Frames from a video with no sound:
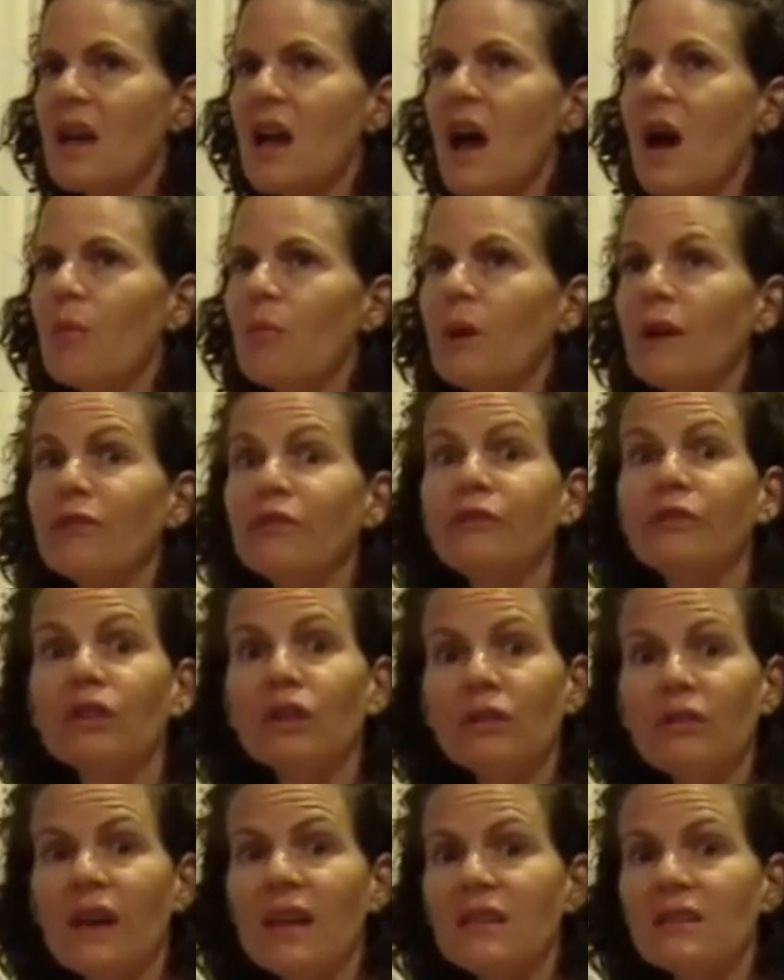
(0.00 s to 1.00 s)
but full
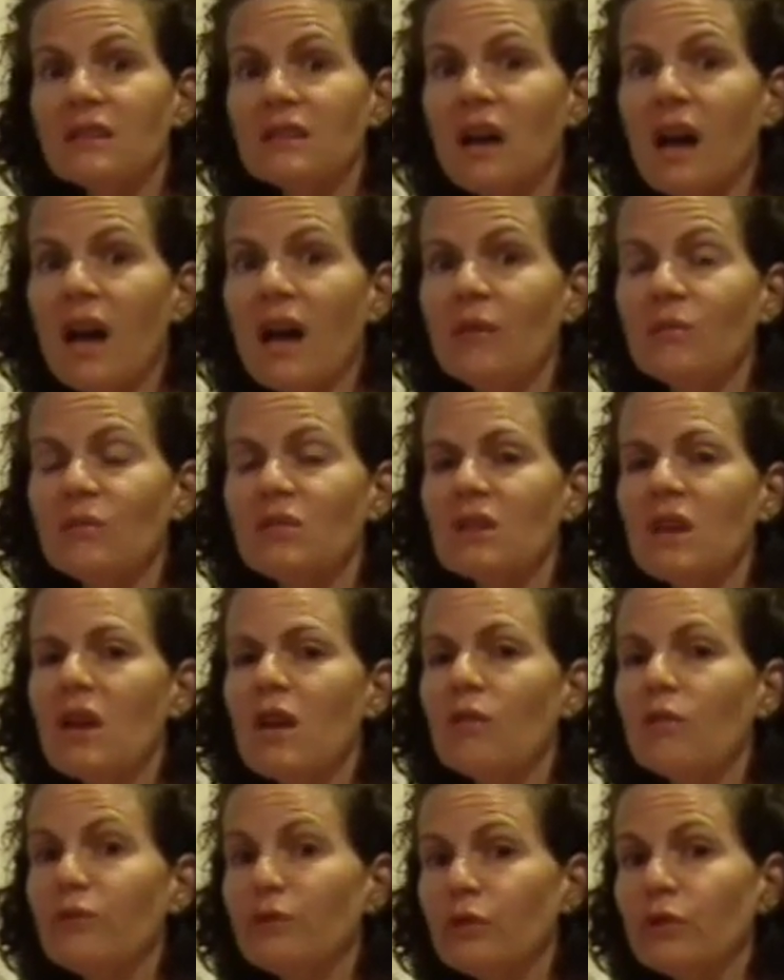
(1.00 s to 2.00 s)
of enzymes,
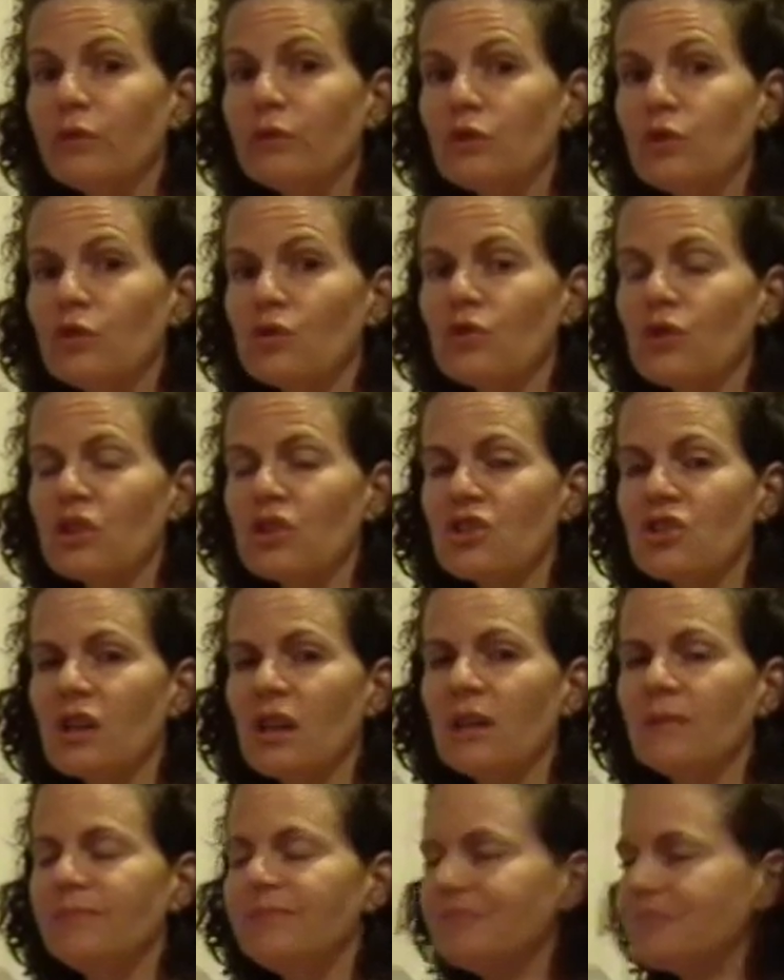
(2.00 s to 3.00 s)
full of
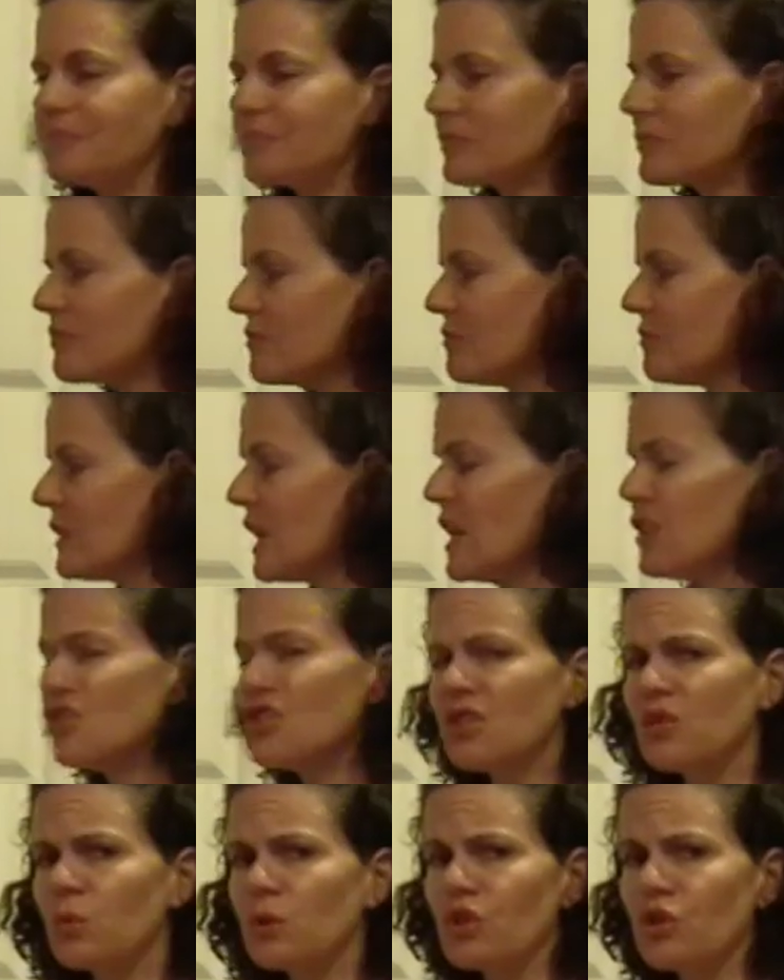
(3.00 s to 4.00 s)
nutrition, and
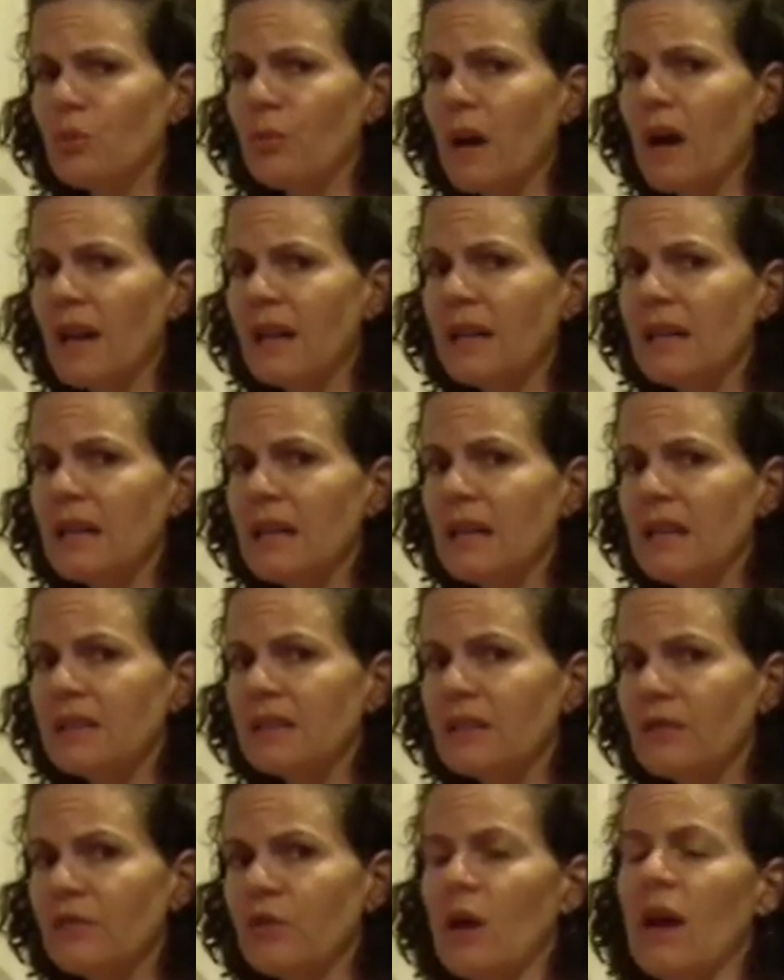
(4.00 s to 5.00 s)
just what your body
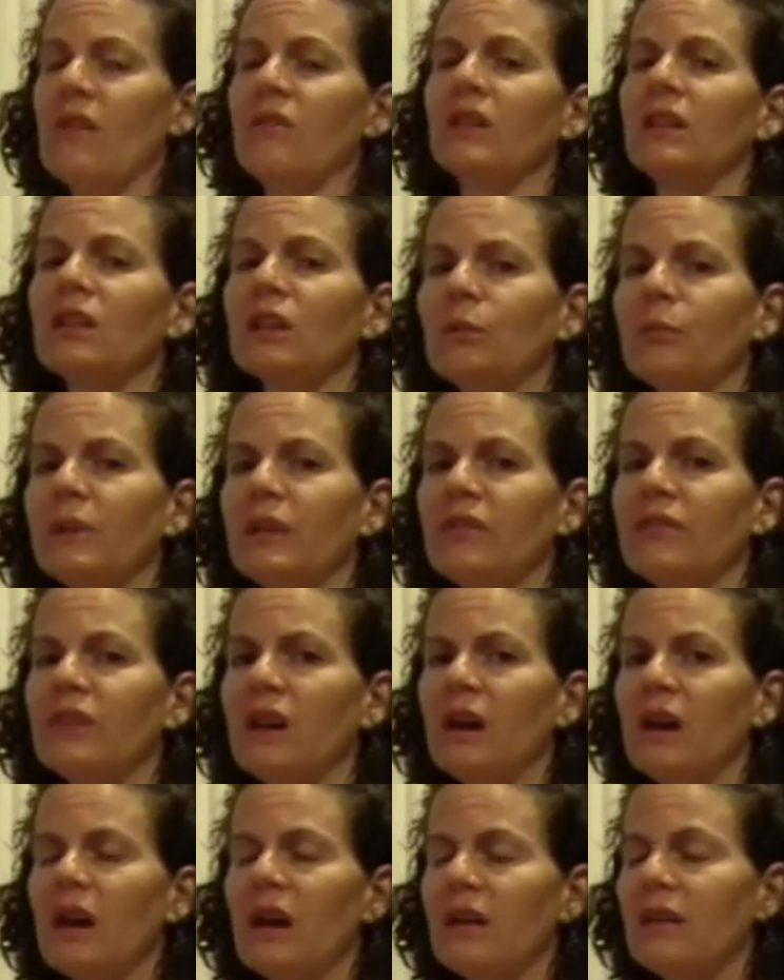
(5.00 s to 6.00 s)
needs if you have a little bit of
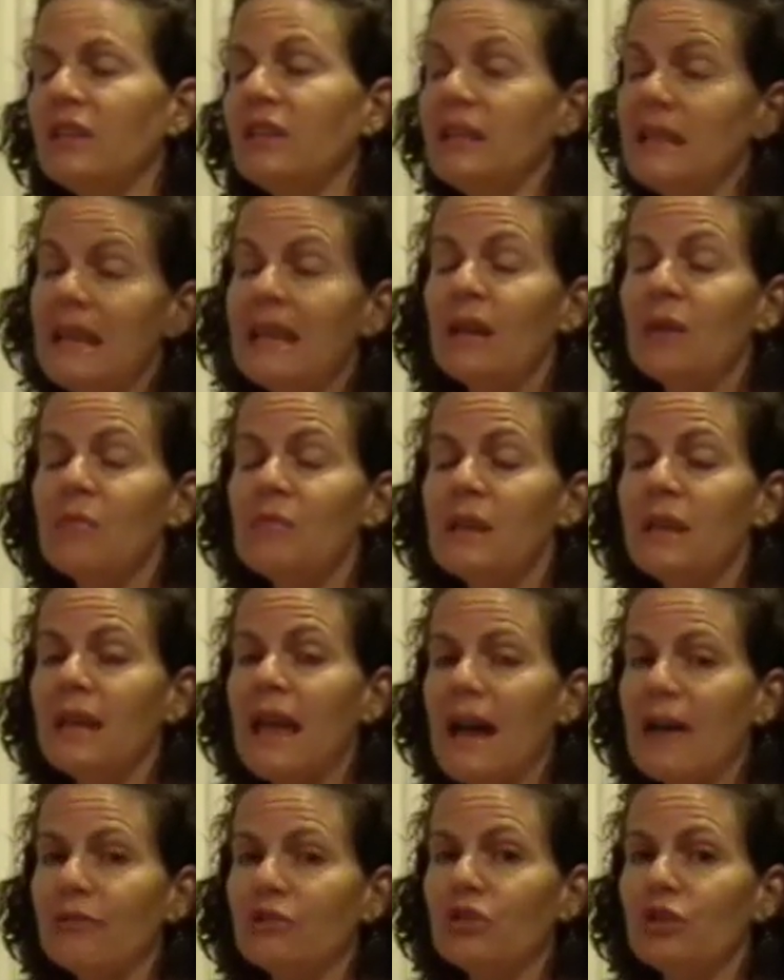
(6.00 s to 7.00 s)
you need a
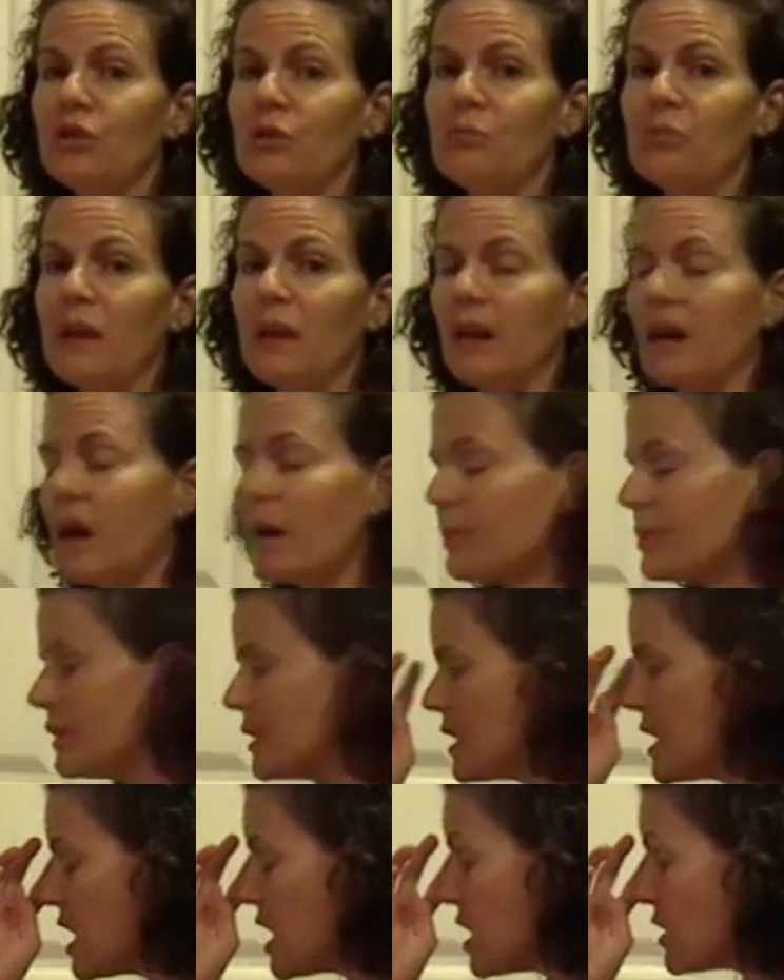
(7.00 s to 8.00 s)
mid-afternoon pickup.
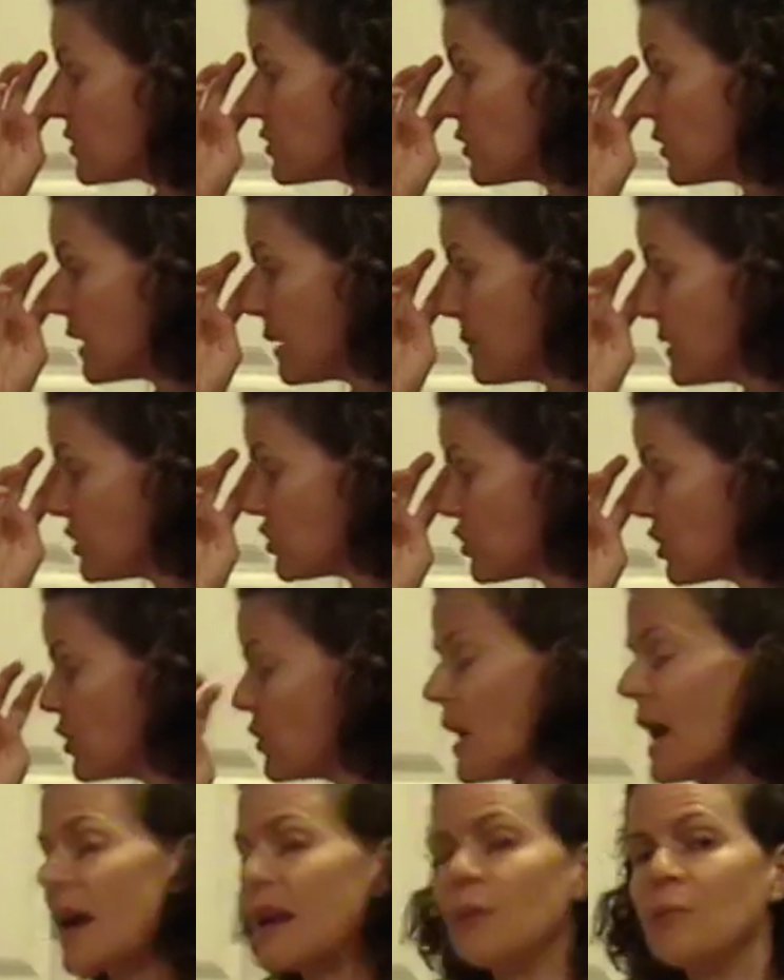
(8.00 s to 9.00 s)
So let me show
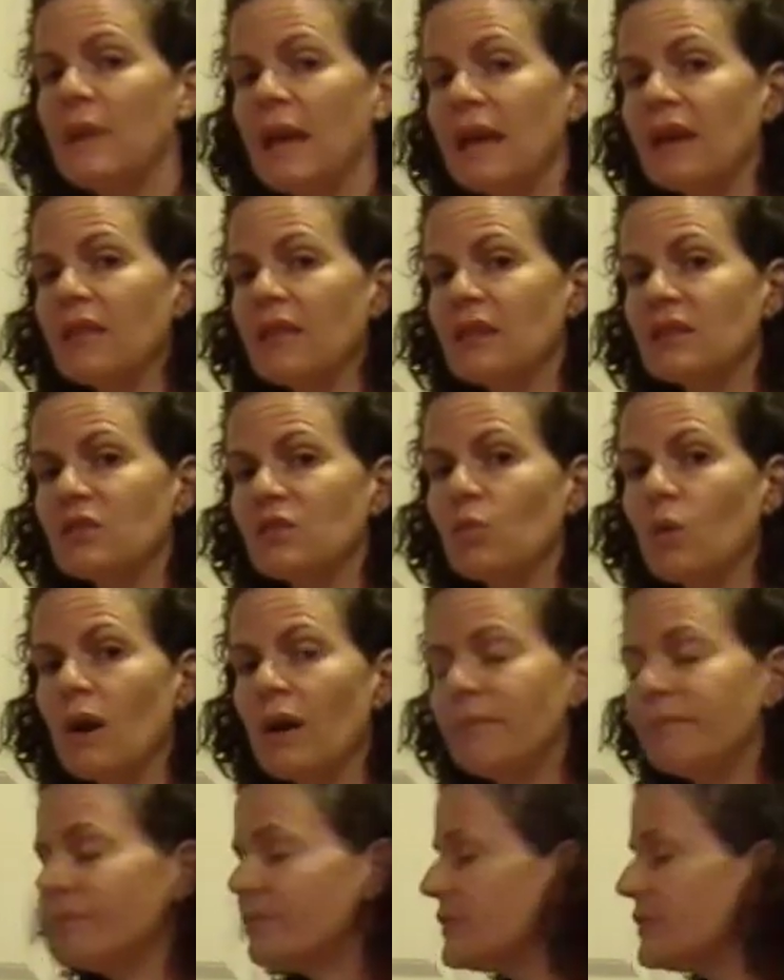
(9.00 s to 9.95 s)
you how to make this one.